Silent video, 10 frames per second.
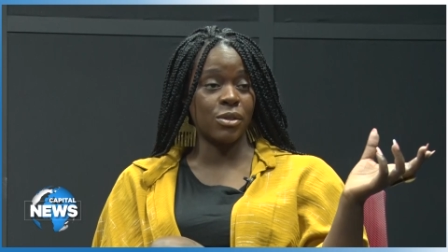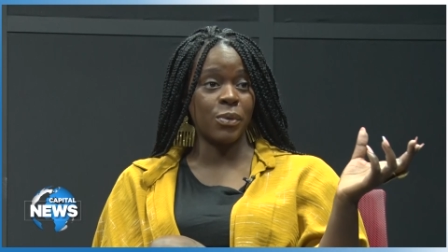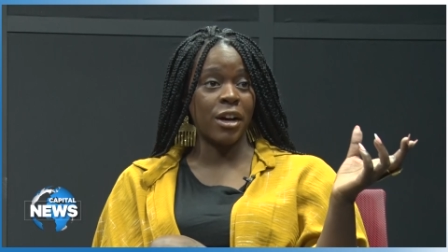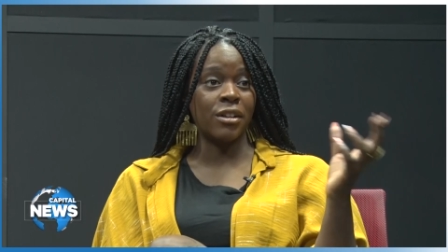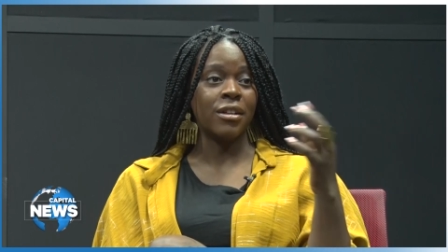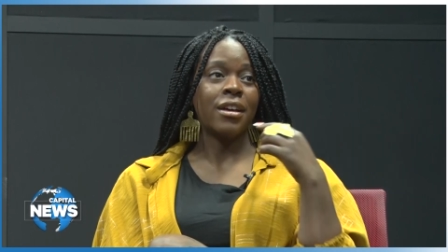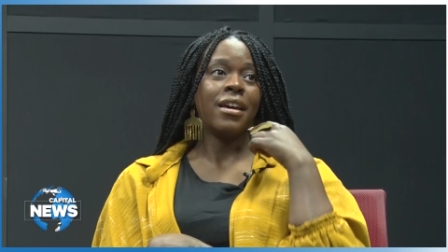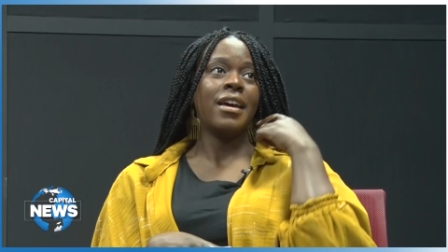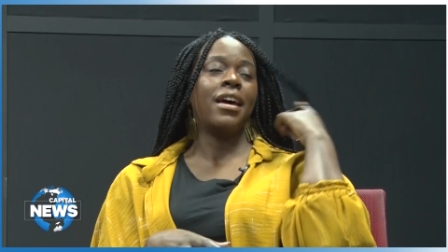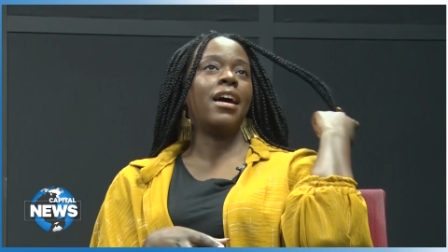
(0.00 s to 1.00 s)
as well.
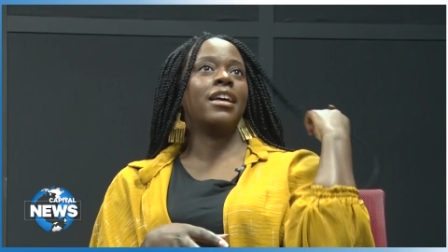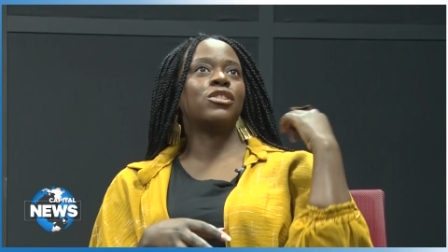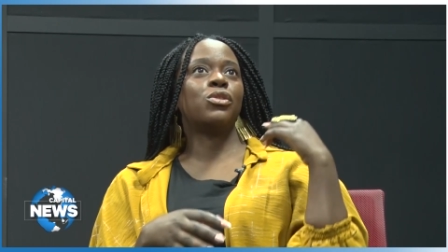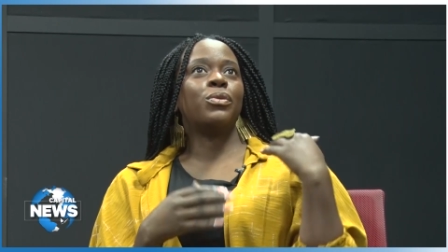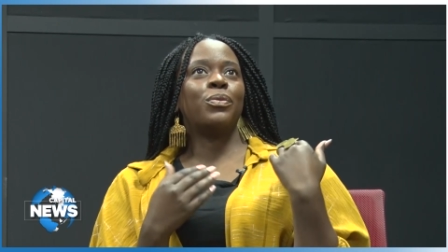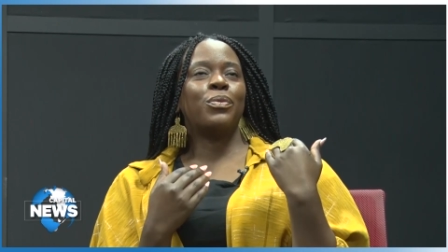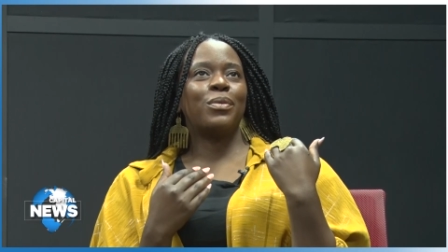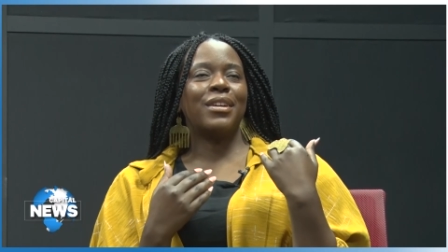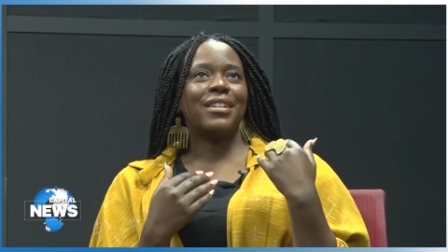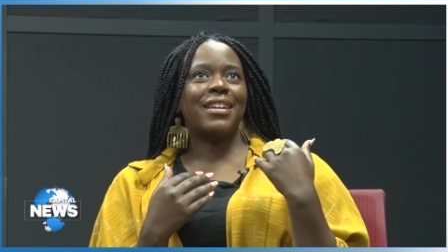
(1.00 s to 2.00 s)
And so
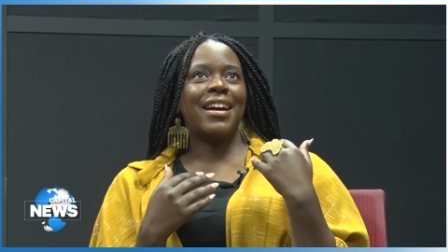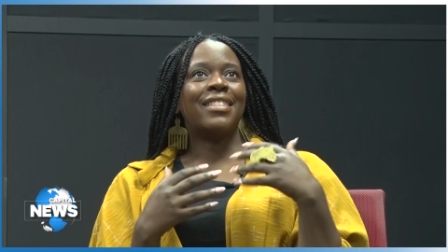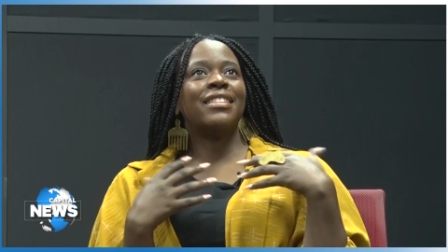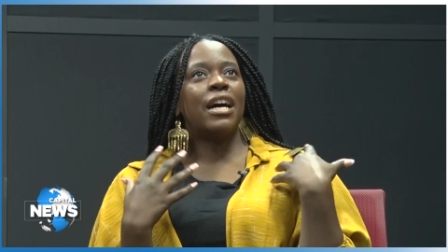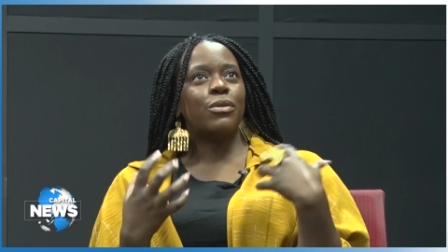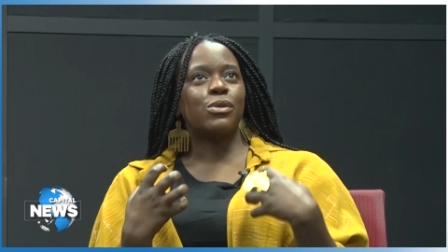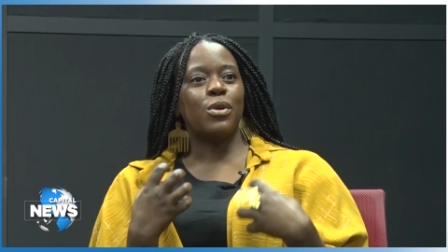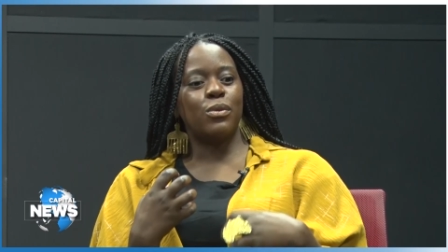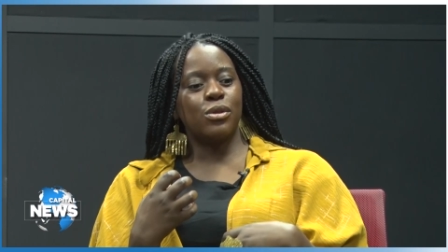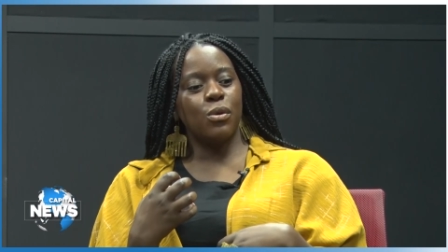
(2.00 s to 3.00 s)
I think that was
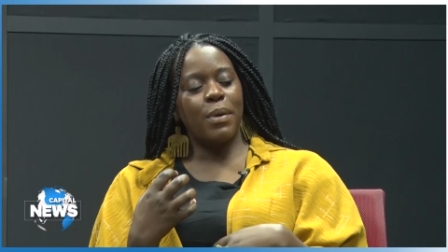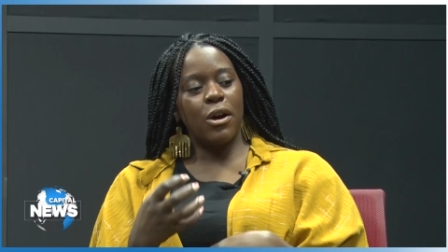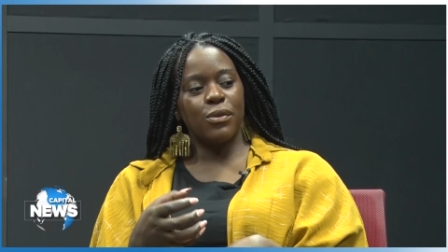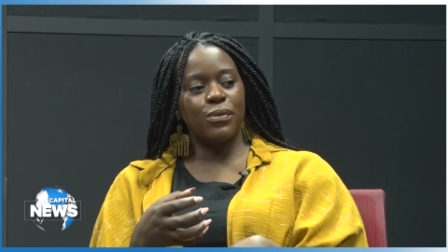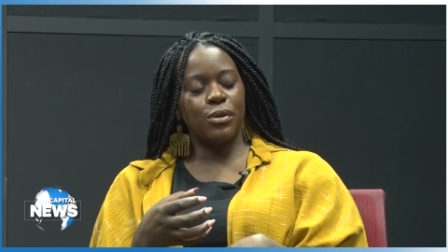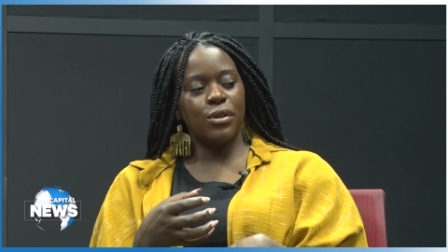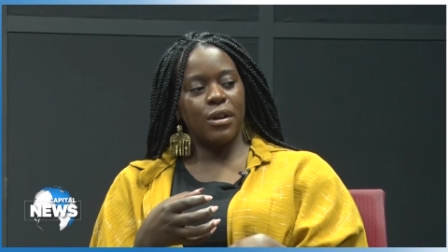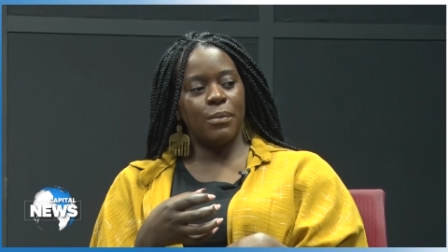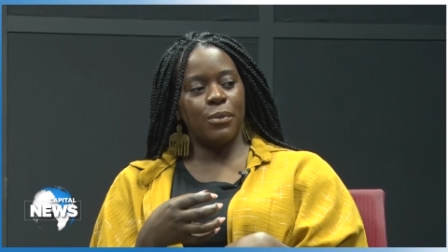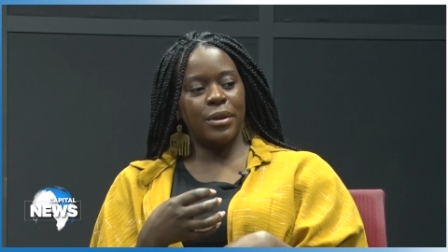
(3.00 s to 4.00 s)
what was so powerful
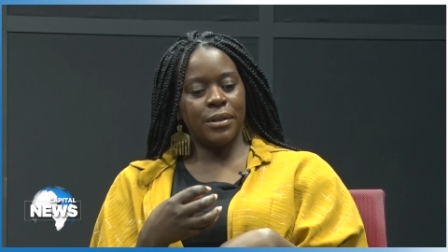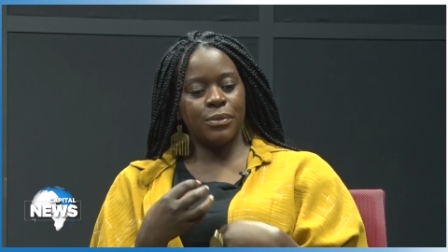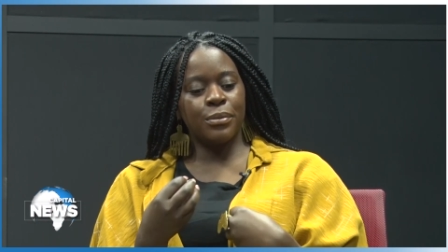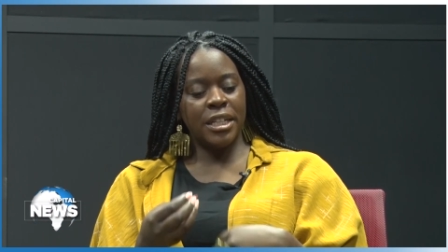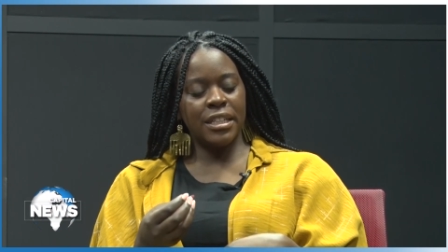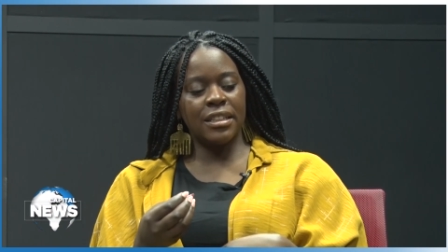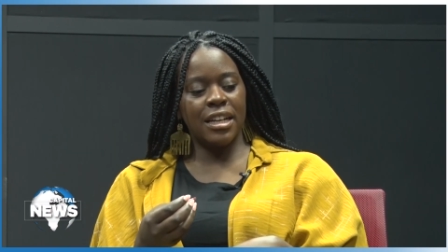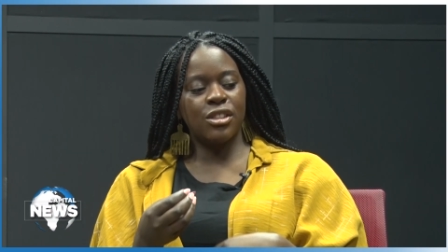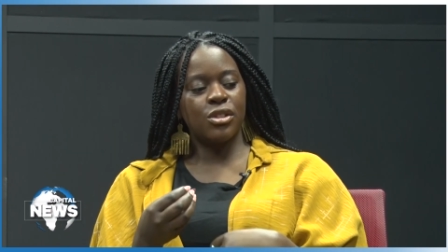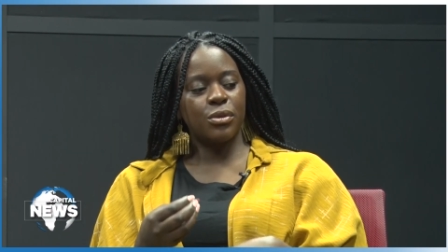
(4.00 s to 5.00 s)
when reading
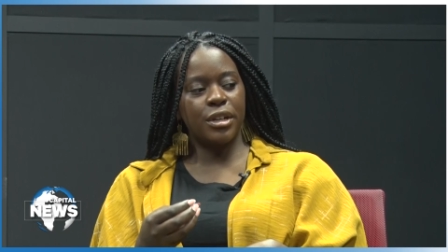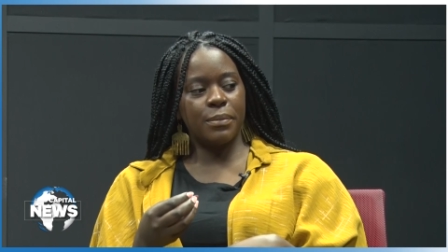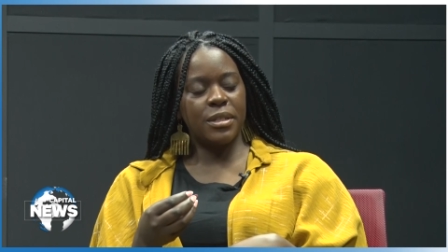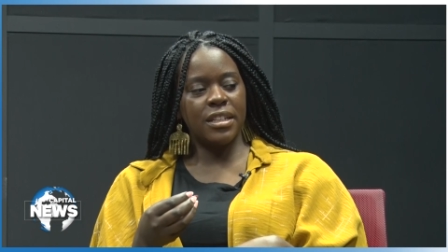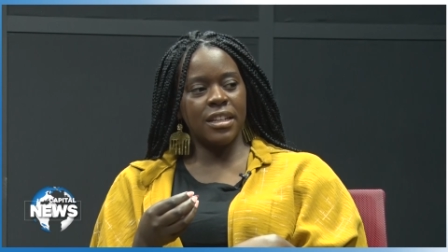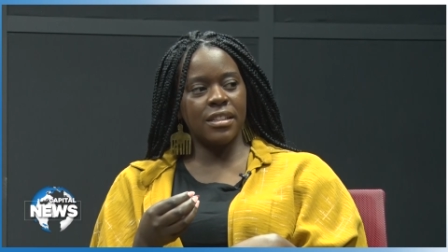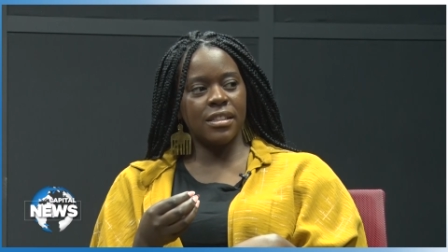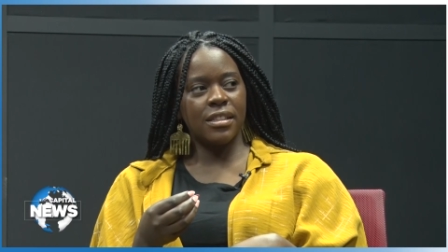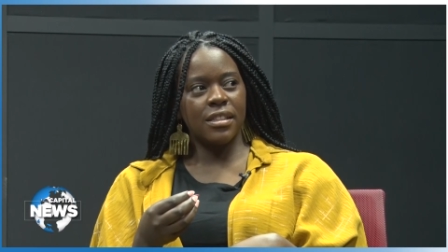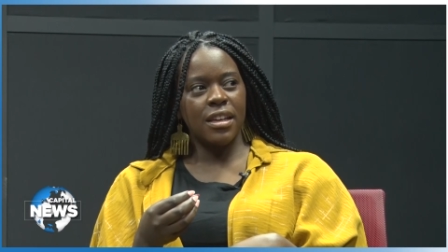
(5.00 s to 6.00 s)
that script
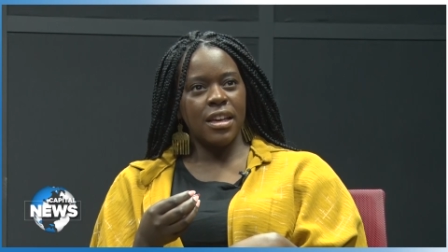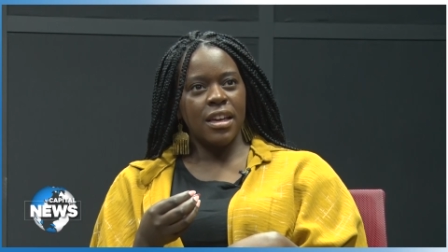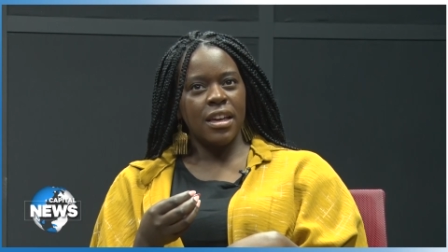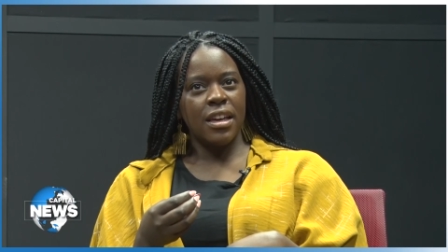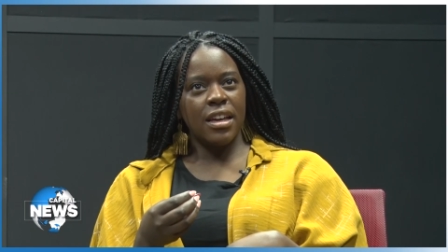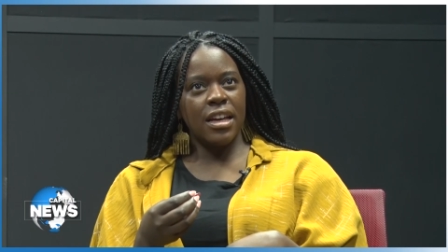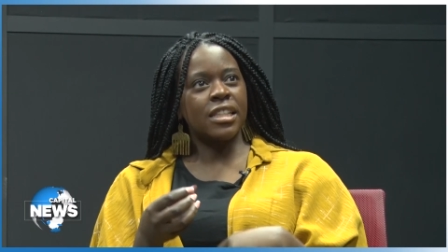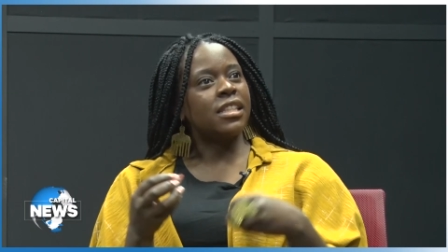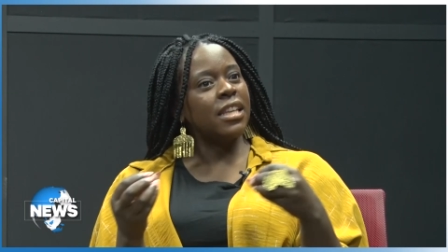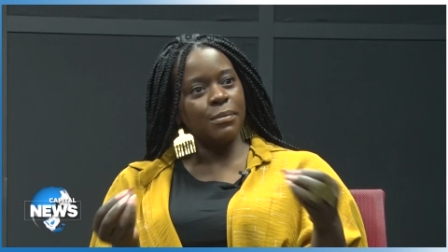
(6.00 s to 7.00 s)
is
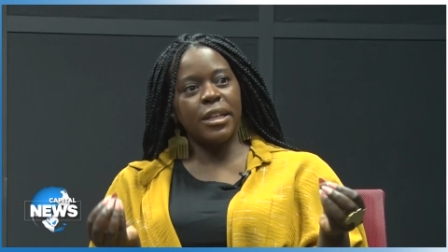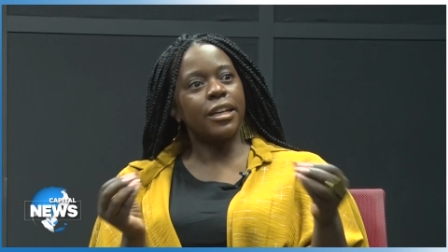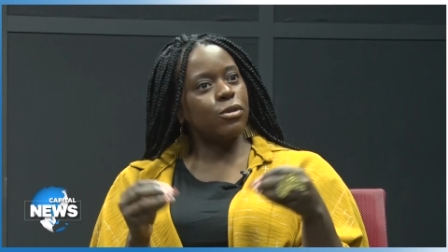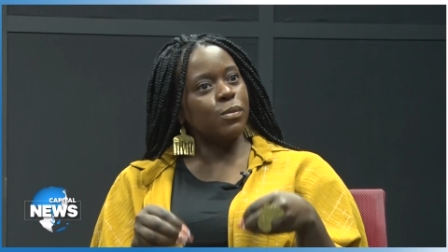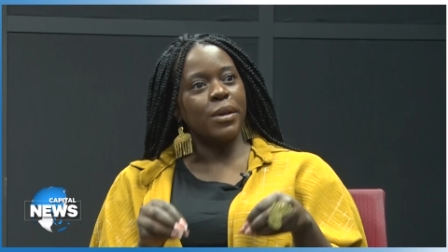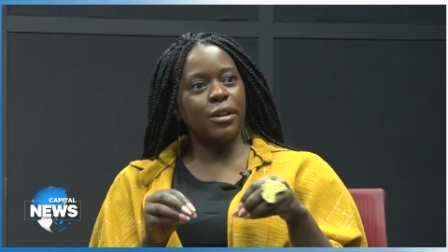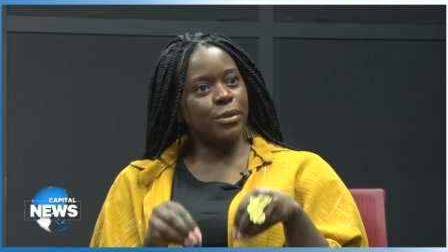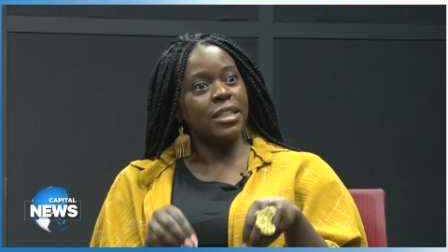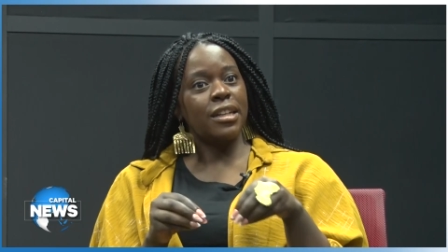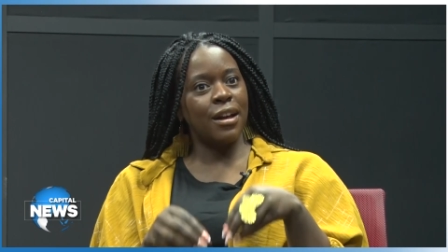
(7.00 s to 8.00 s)
it seemed like it was being
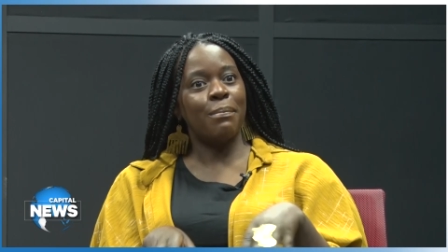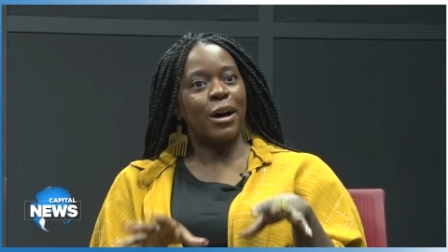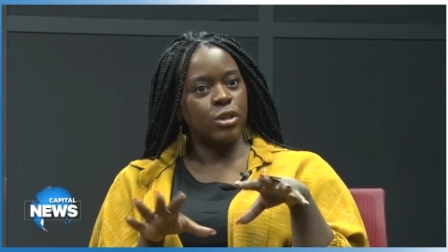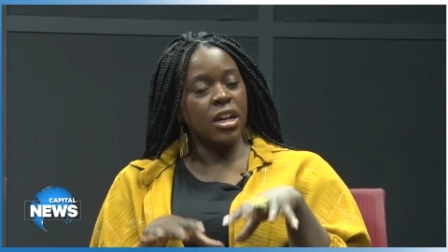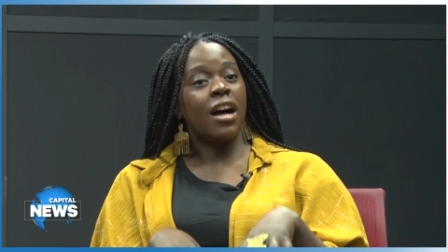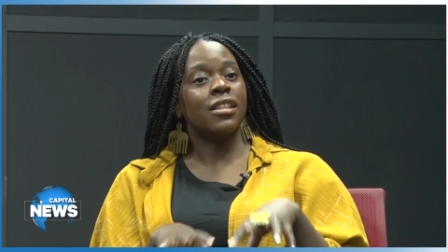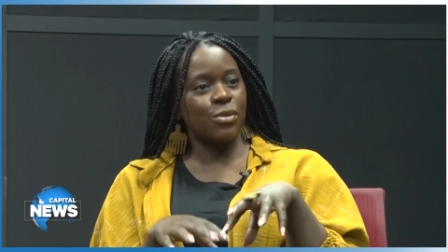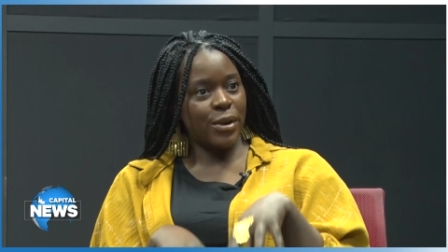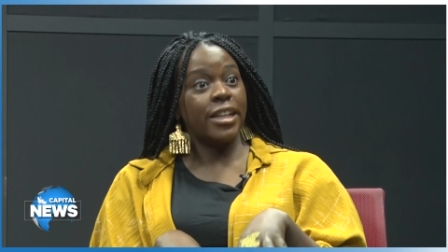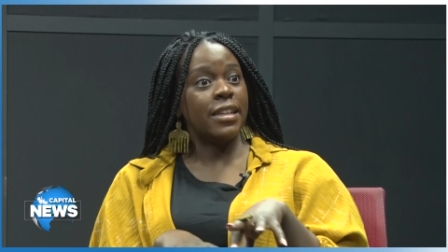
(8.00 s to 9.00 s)
written about
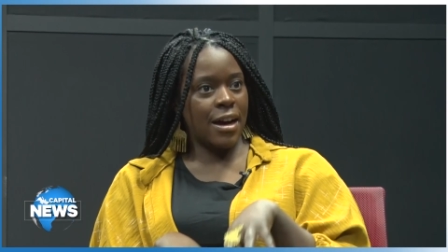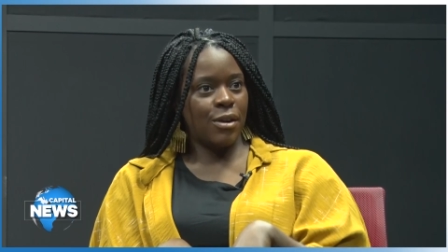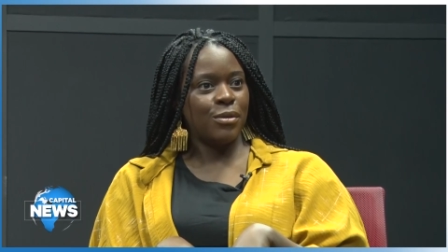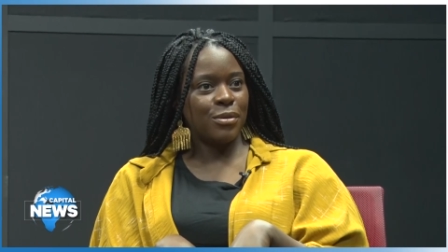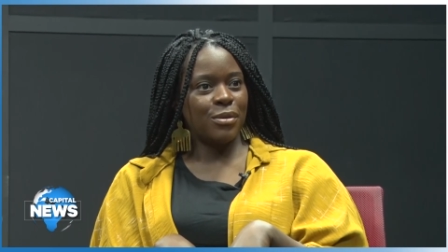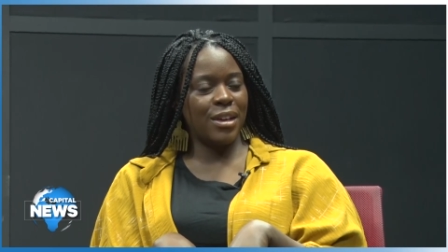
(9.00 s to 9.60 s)
us right now.